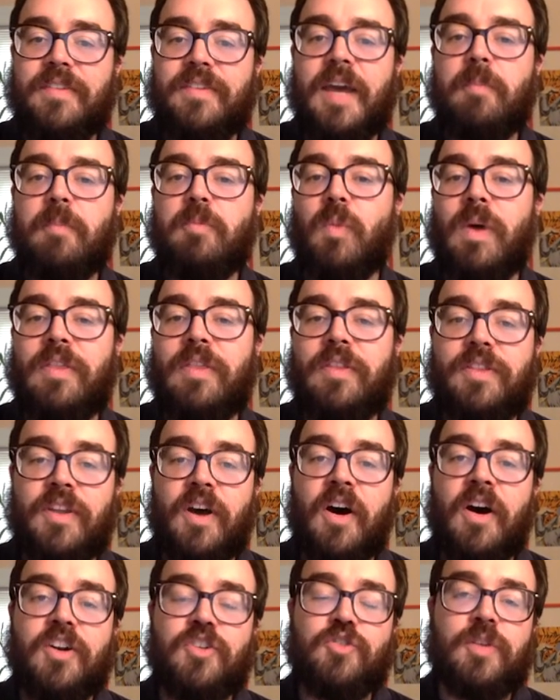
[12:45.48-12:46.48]
types with
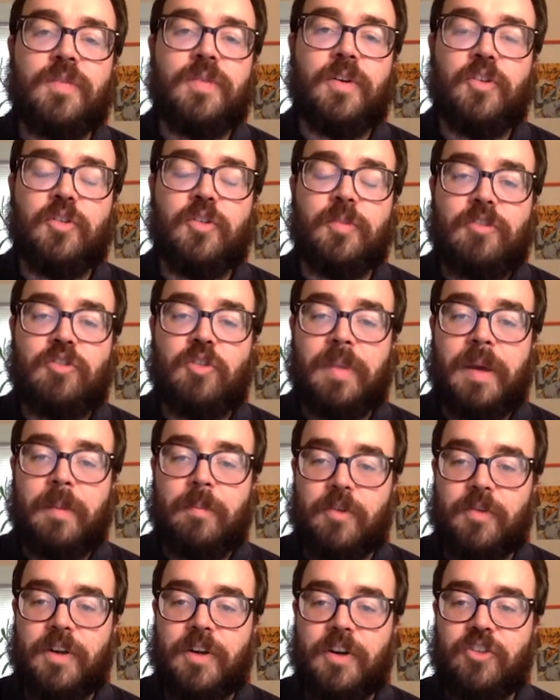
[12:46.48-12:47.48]
non-trivial special
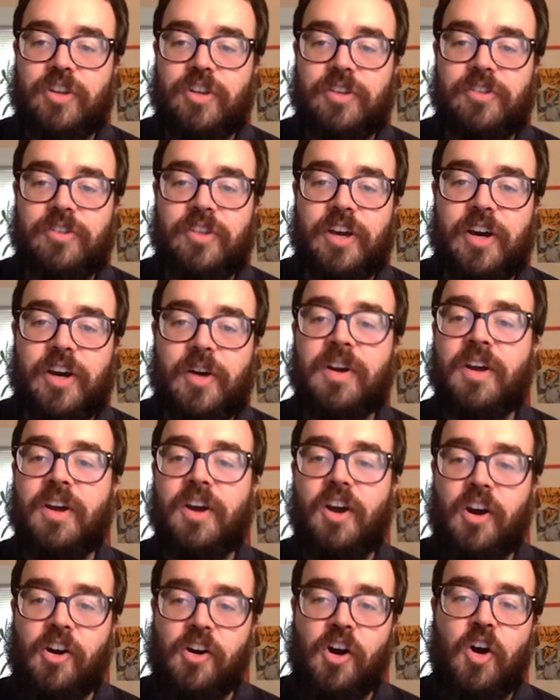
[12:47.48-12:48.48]
member functions, though,
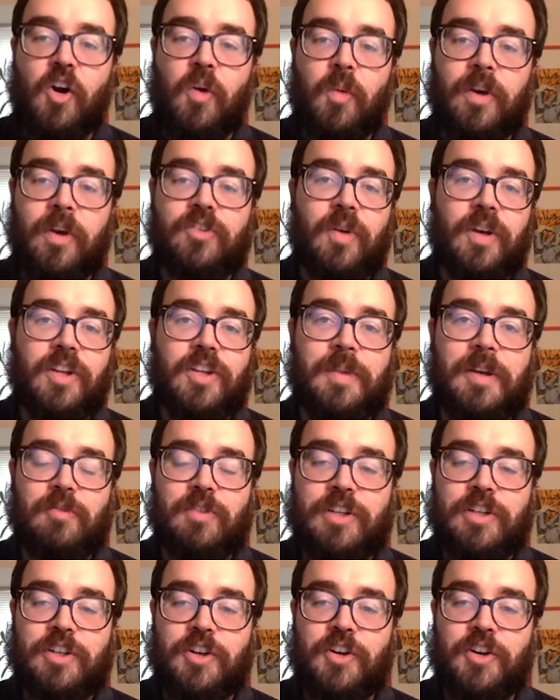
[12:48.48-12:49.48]
are always going to be
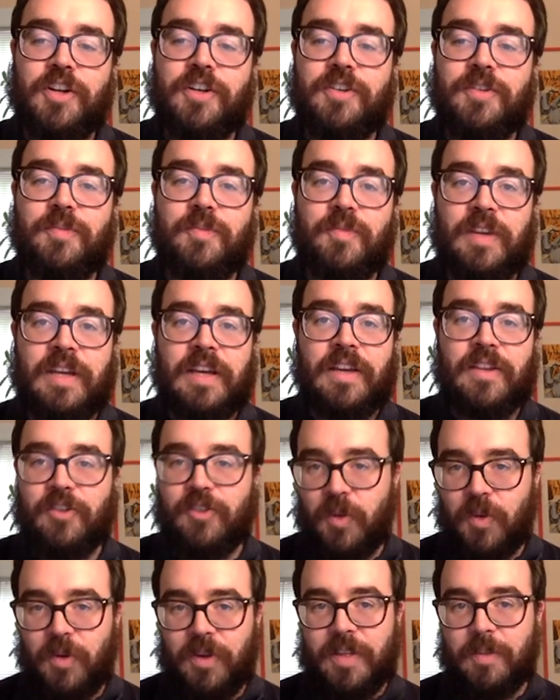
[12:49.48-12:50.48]
returned via
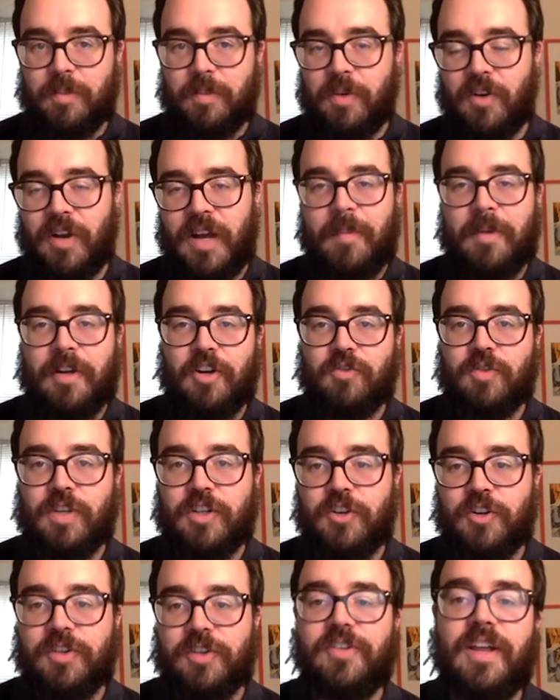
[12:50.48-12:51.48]
this whole hidden parameter
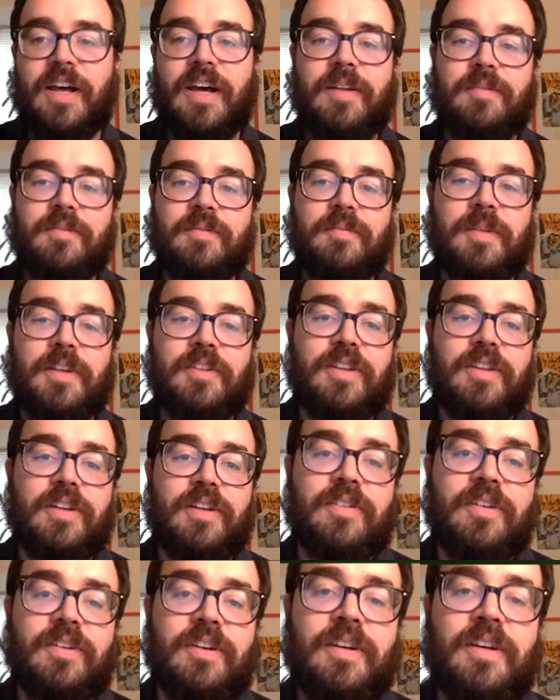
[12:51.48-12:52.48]
return slot
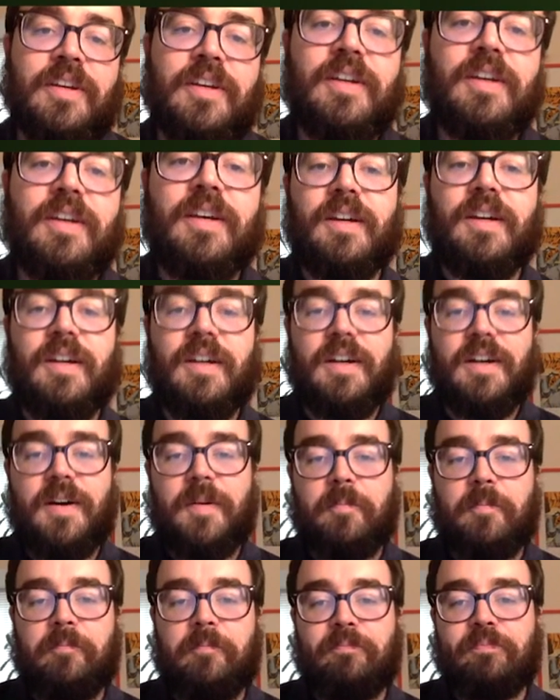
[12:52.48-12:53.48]
business.
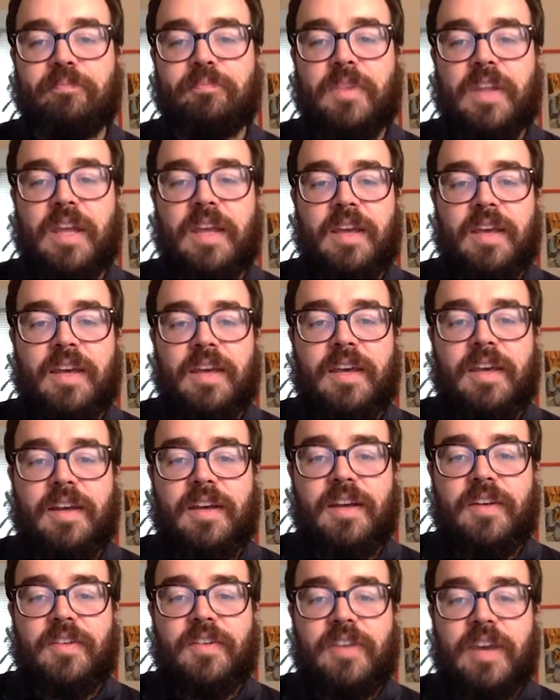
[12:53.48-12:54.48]
Um,
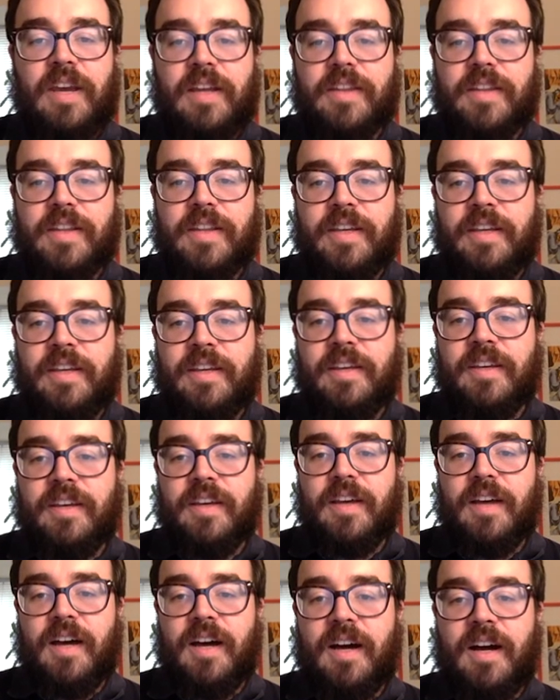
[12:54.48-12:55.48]
secondly,
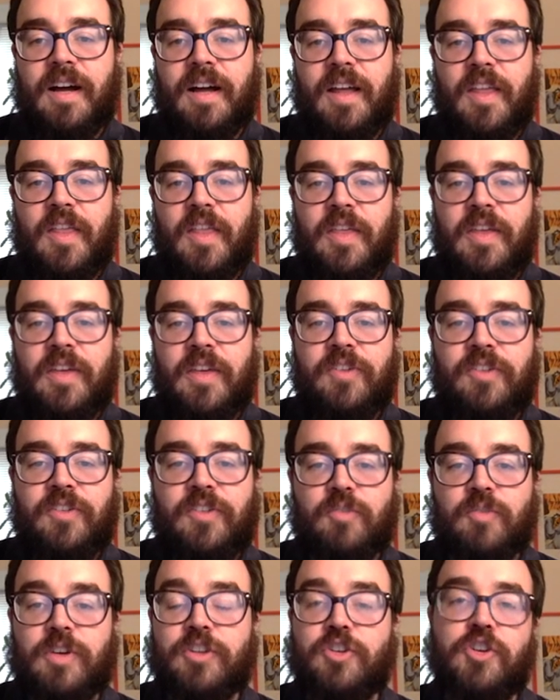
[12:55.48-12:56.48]
uh, this
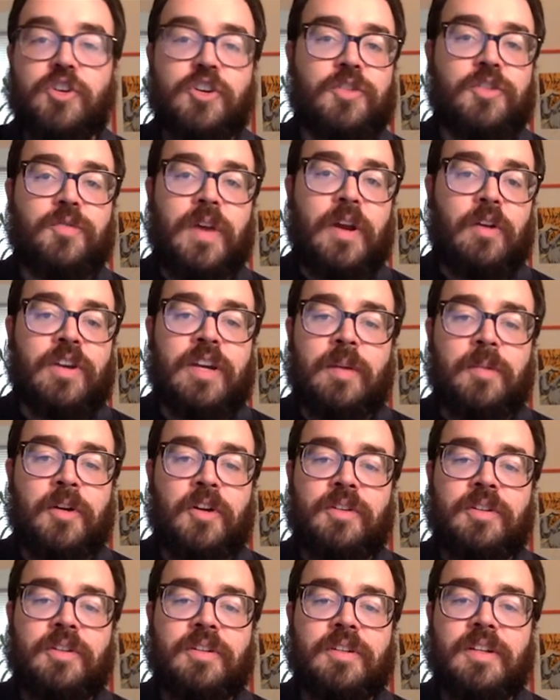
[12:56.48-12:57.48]
return
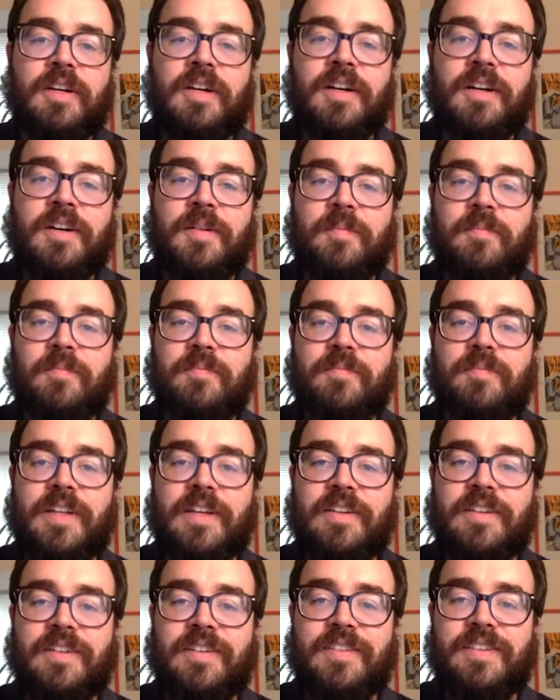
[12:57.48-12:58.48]
variable, um, you
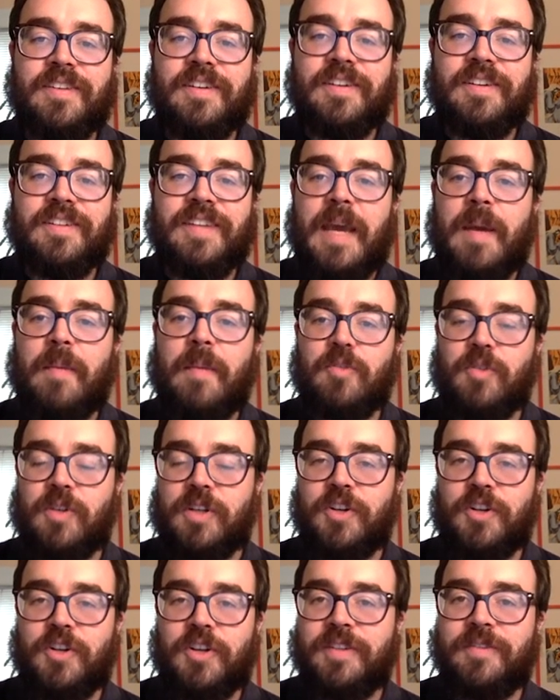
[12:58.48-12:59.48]
know, the, the, named
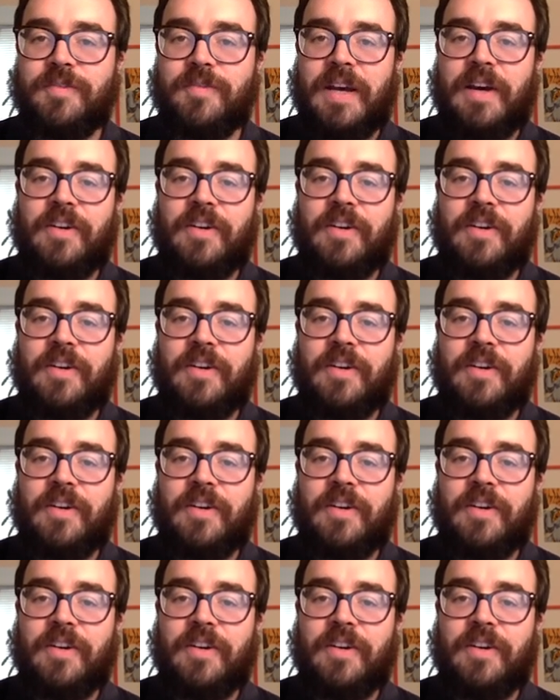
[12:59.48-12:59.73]
return